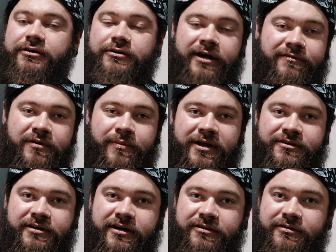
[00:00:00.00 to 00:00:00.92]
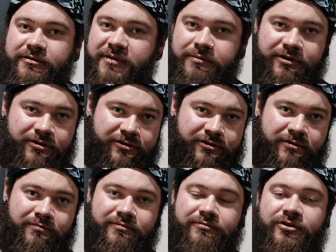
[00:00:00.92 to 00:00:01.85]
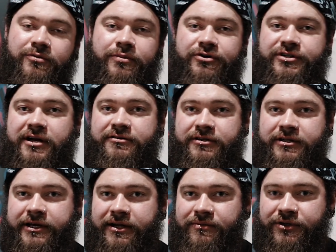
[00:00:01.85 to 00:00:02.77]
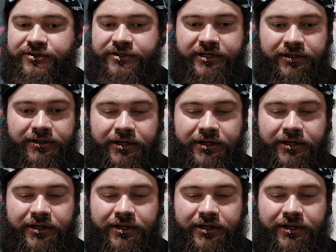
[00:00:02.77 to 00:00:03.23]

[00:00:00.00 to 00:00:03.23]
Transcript: heavy bench day, so maybe just some push downs at the end, but still